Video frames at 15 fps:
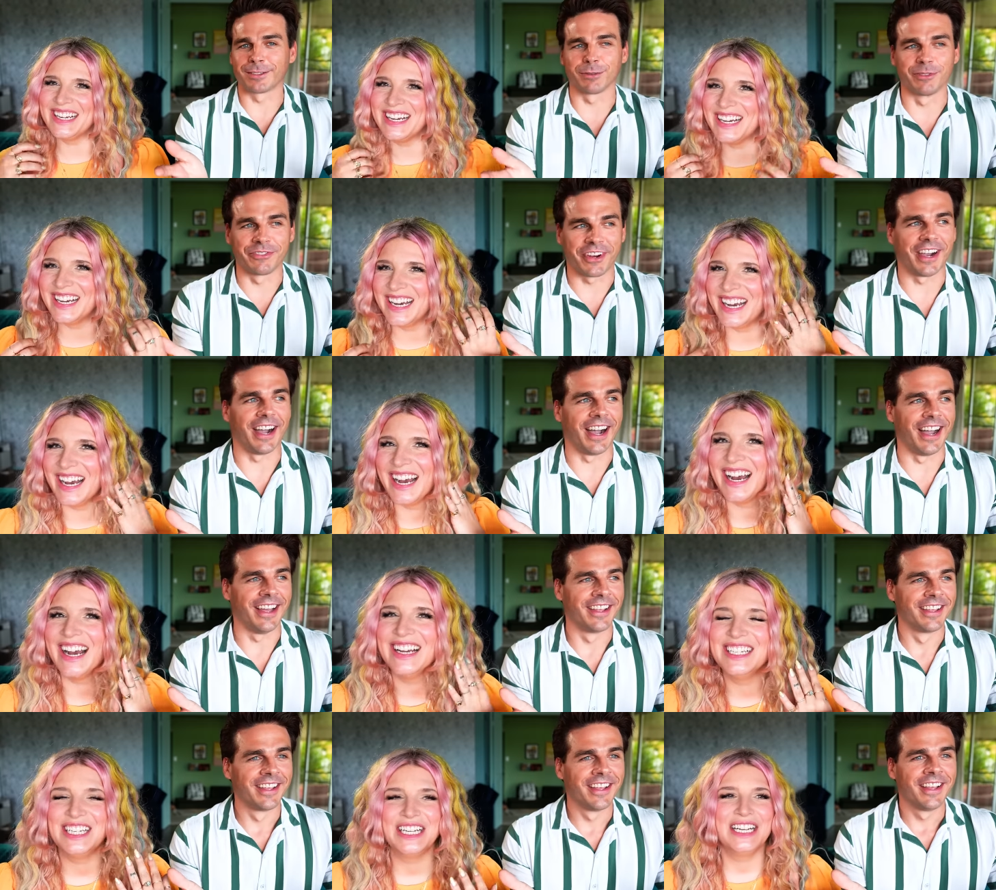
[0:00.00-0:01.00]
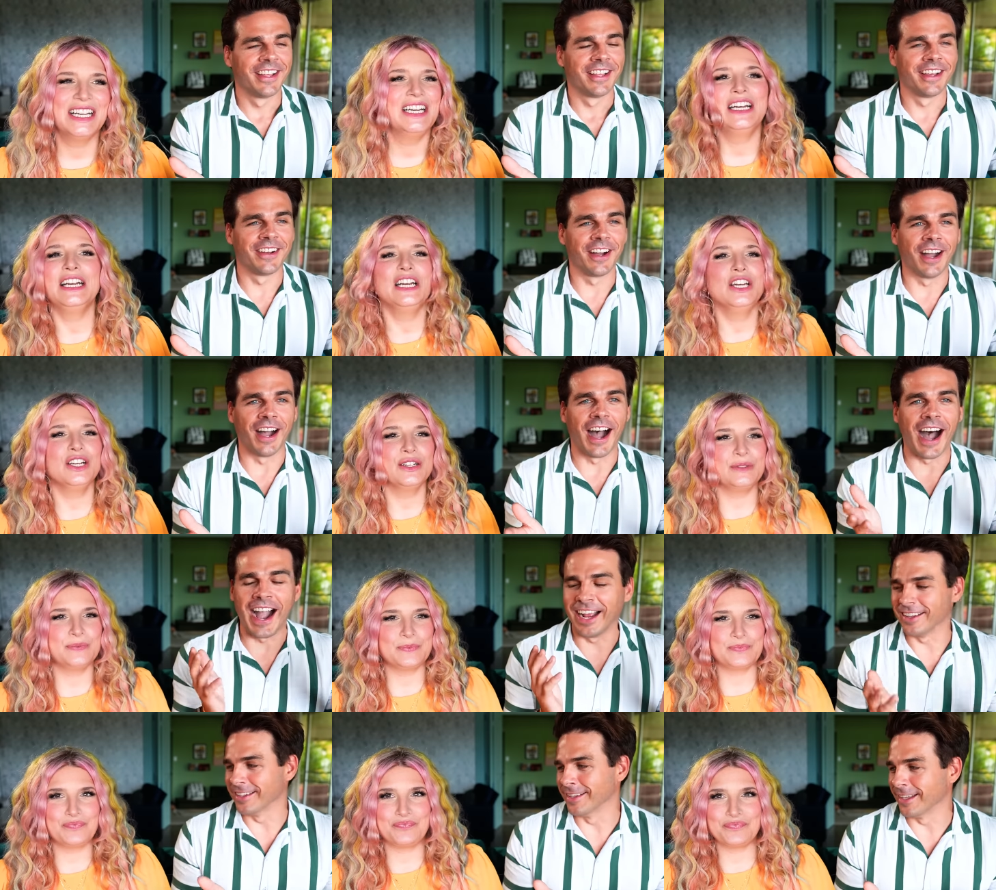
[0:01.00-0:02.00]
Speaker 1: we've caught. Uh,
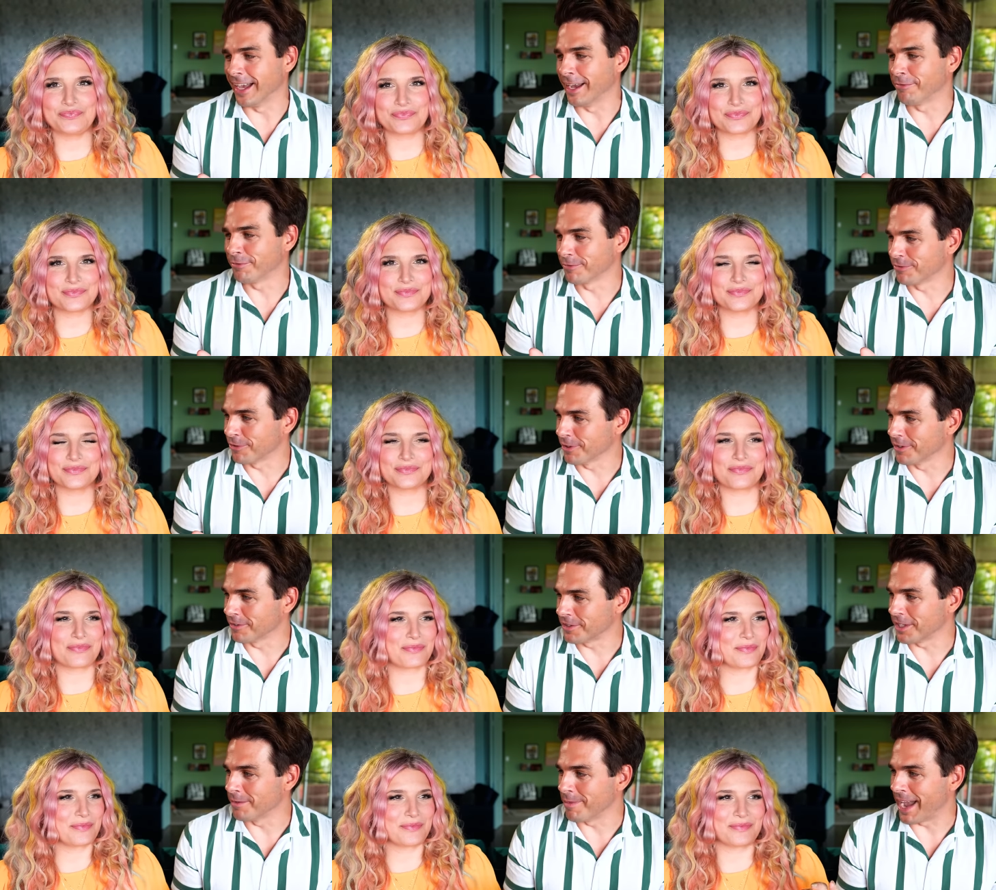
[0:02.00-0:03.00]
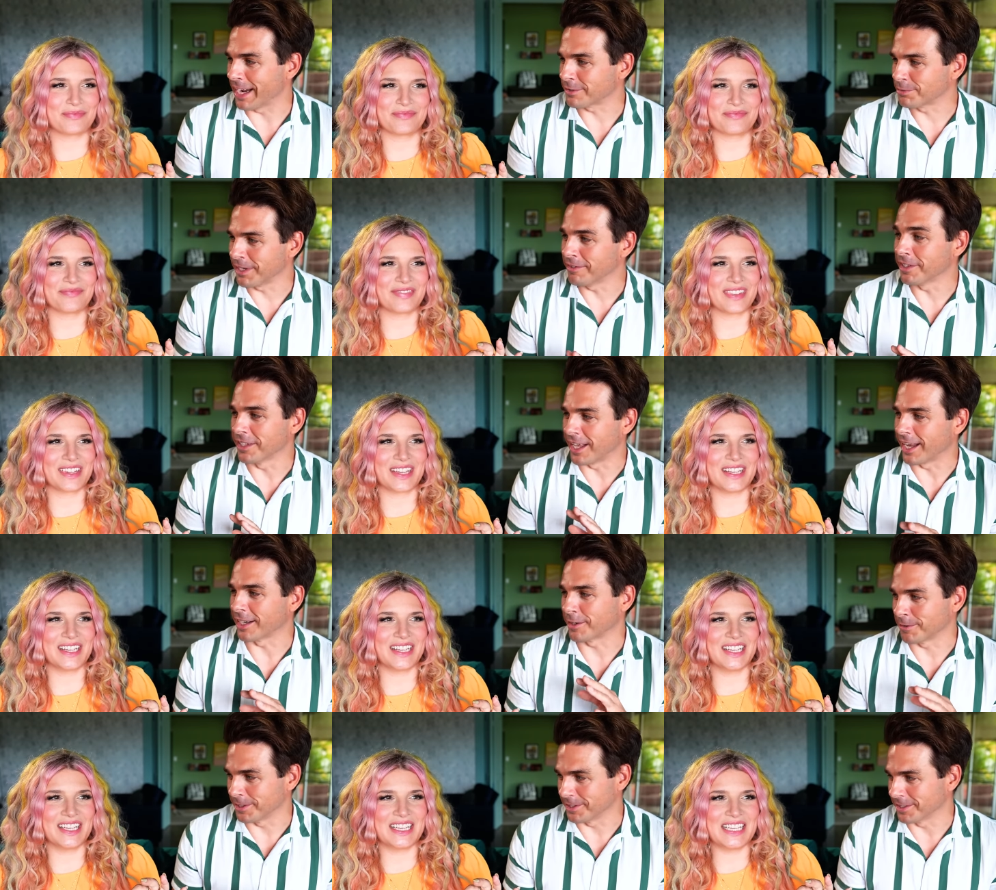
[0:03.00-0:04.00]
island life for to the max. We have a lot
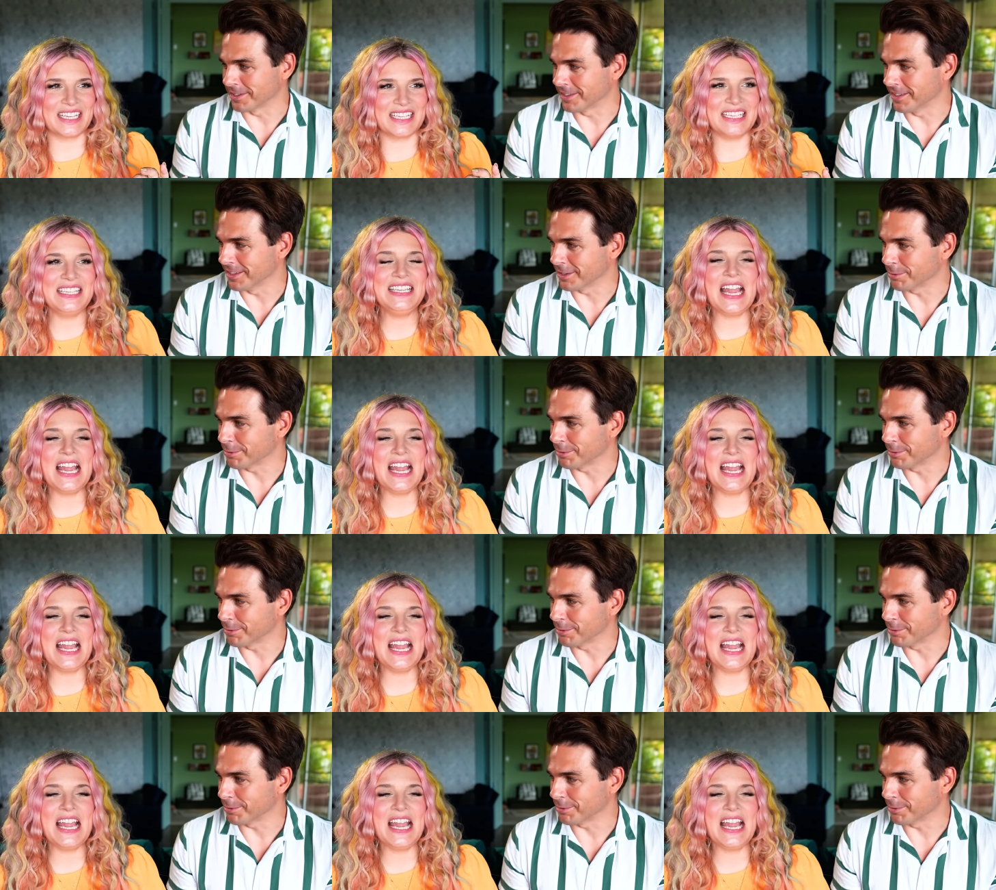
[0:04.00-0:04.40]
of critters in this.